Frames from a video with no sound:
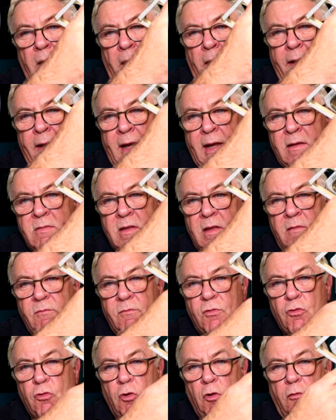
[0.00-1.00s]

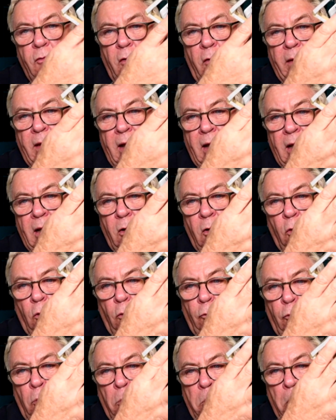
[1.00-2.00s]
adhesive stuff on their
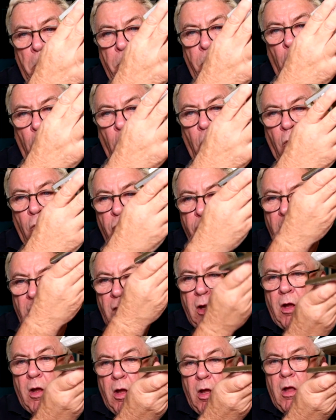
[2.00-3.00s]
little rubber balls
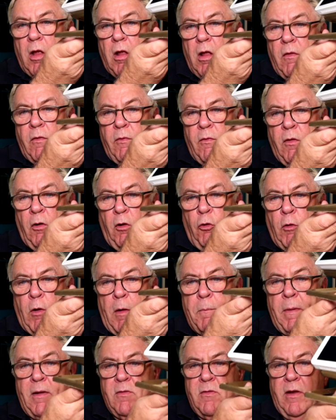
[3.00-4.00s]
that
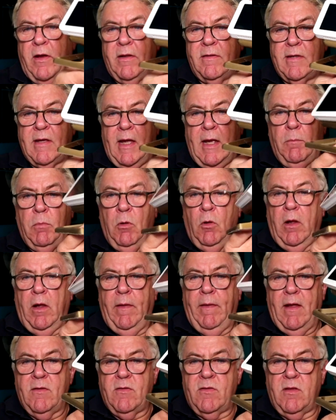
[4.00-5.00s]
grip it to the table,
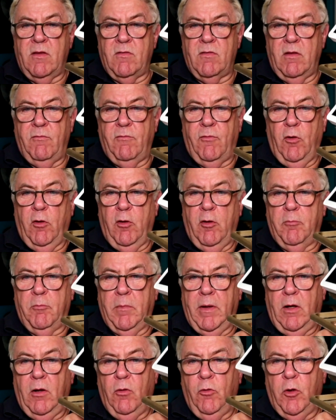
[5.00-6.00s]
and that sits in front of
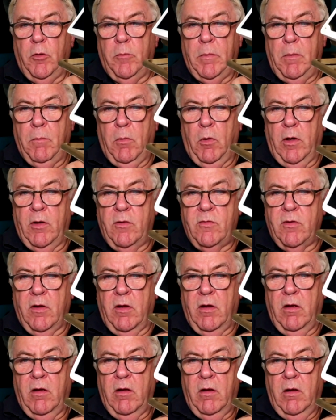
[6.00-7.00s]
me under my
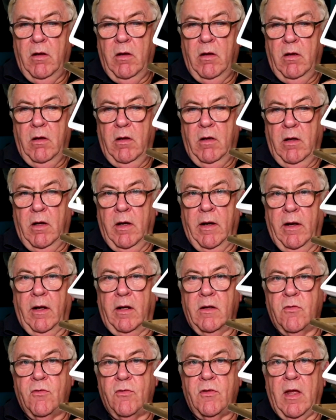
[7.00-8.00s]
monitor, and I
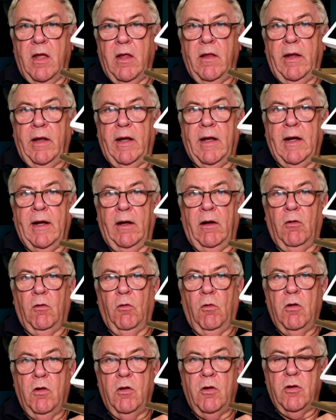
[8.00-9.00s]
can set the
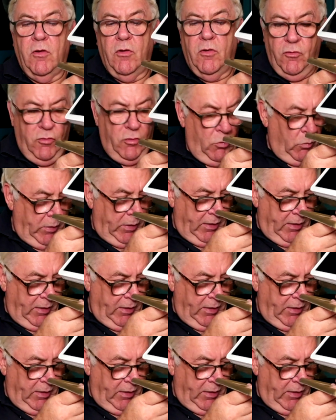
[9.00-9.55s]
angle to